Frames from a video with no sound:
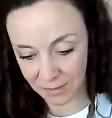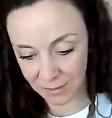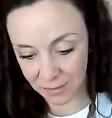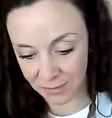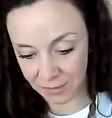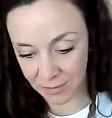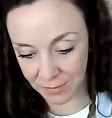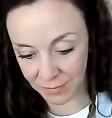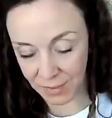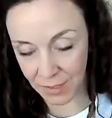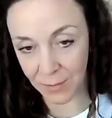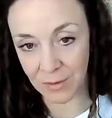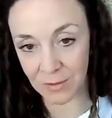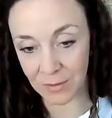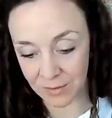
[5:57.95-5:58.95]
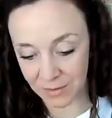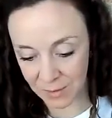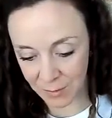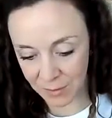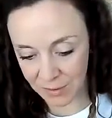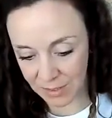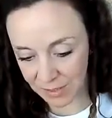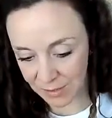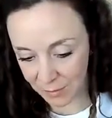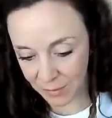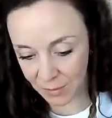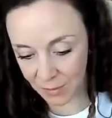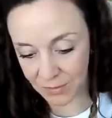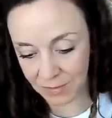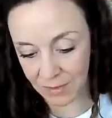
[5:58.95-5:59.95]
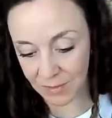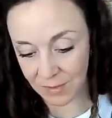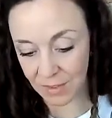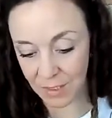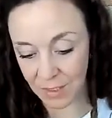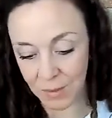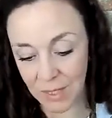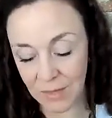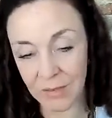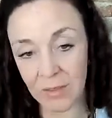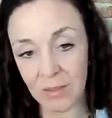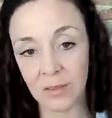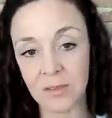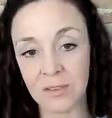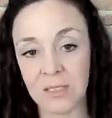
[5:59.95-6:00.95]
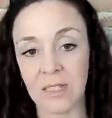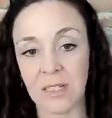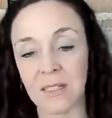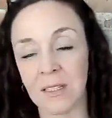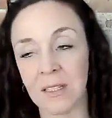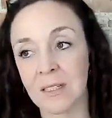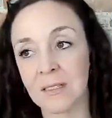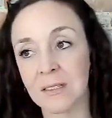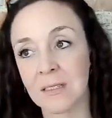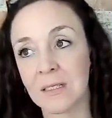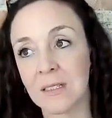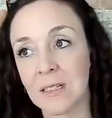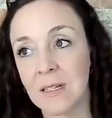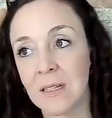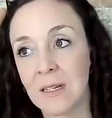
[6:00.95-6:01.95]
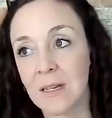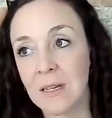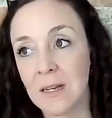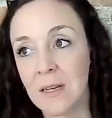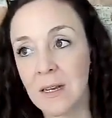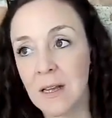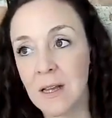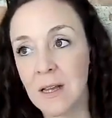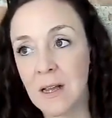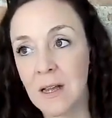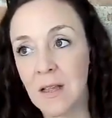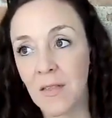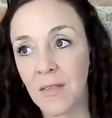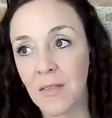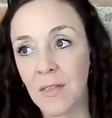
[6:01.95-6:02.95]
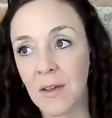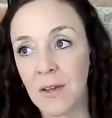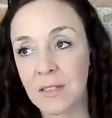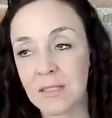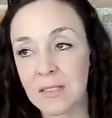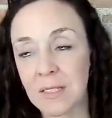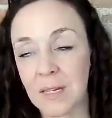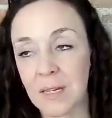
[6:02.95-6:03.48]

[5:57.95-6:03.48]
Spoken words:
stuff going on, so much shadow content that you haven't looked at yet, that